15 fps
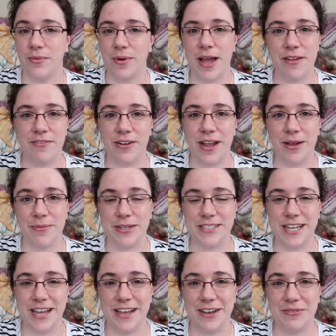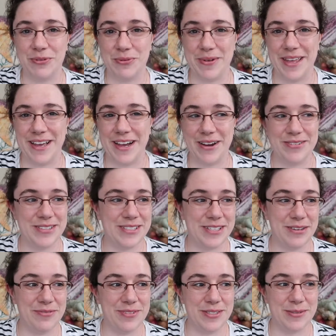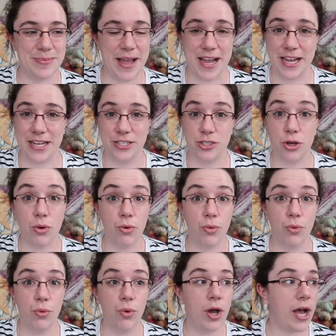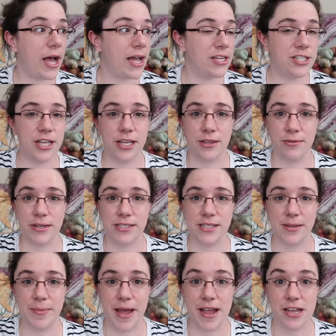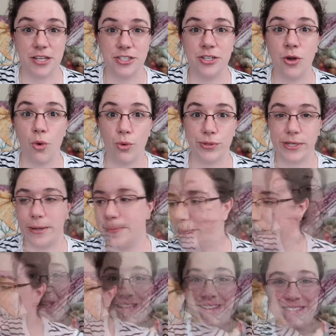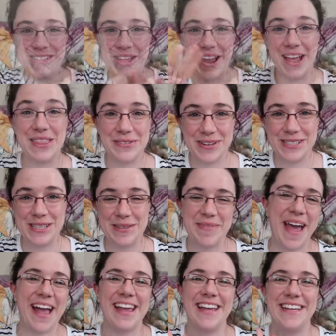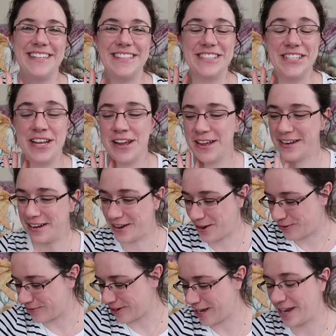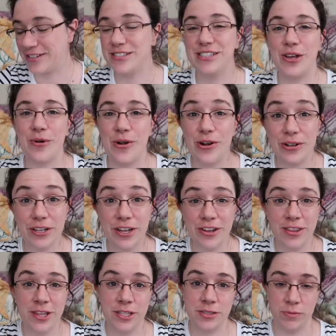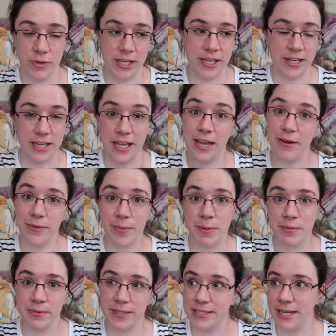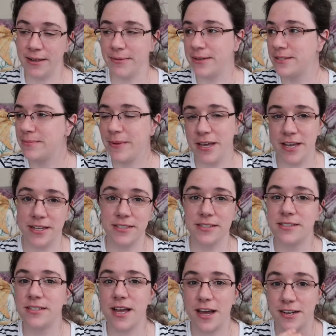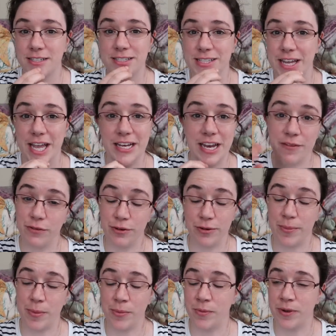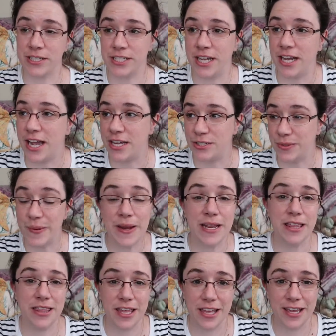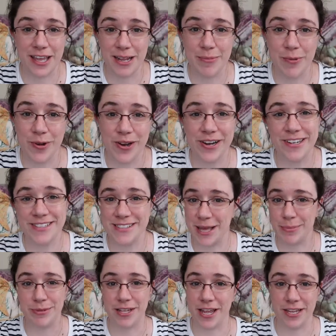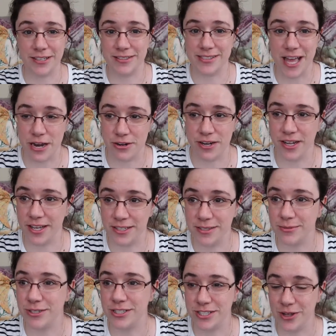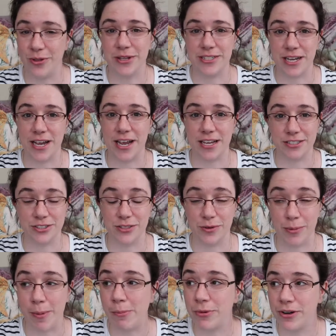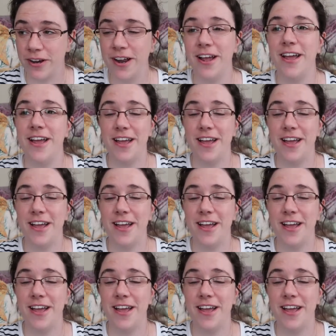I forget what day of the week I received this package. Oh, I should get the rest of the package. Okay, so I got the rest of the package over here. So earlier this week, I can't remember what day it was because honestly, I never remember what day I do anything anymore except like Saturdays, which is the only day I actually remember.